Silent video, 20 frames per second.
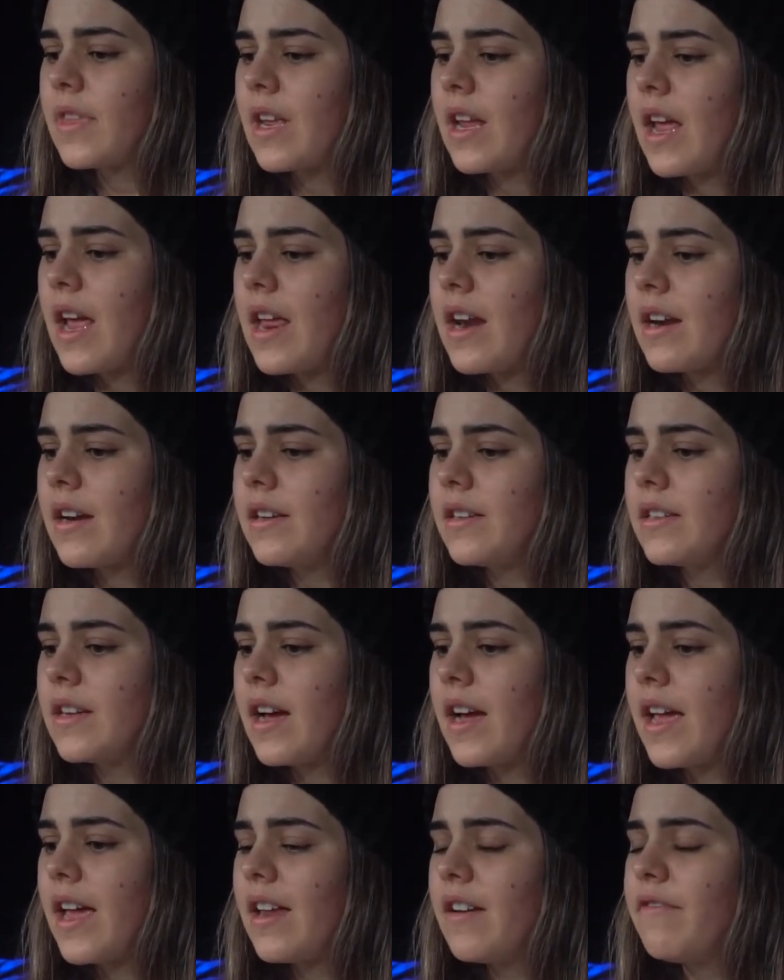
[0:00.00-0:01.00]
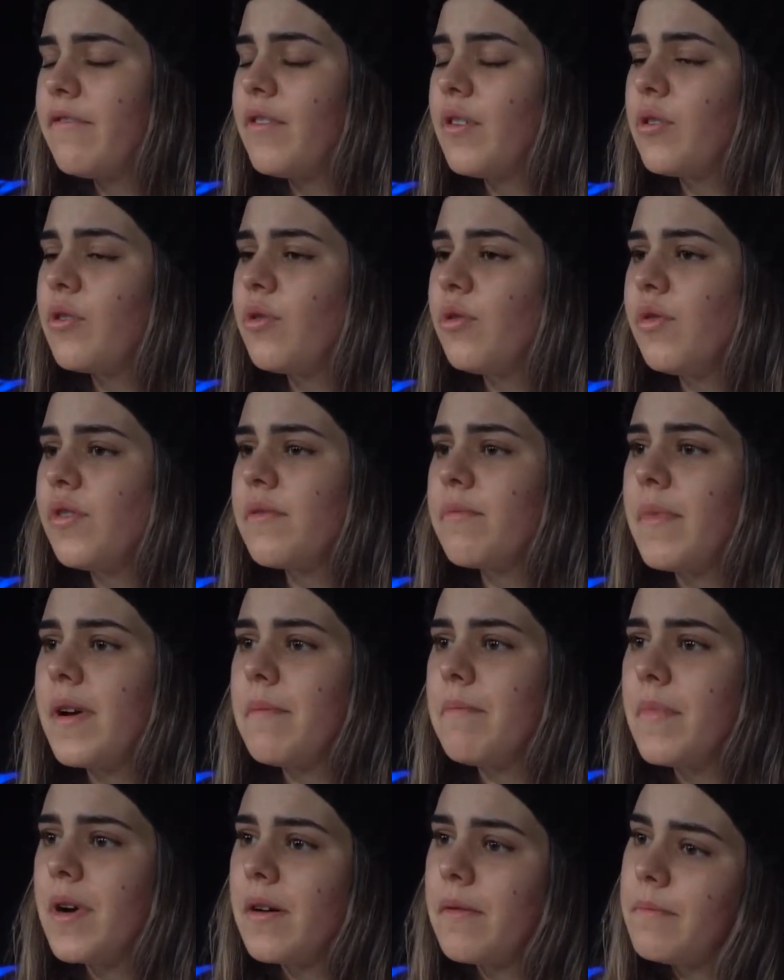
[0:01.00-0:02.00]
And I had a phone call with my
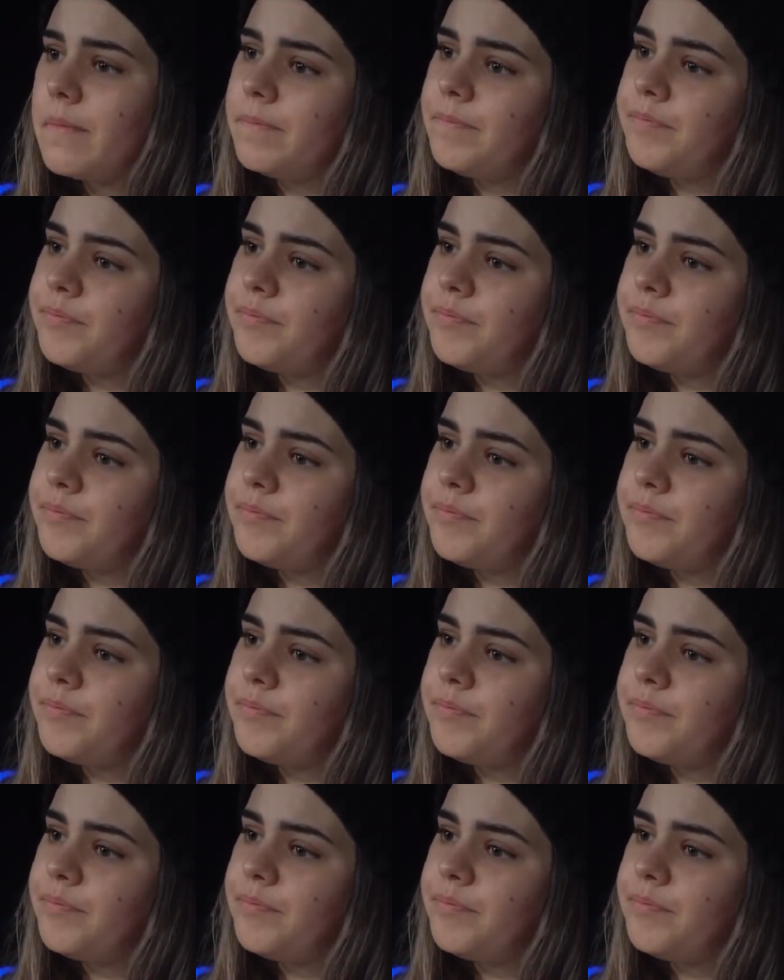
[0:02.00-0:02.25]
mum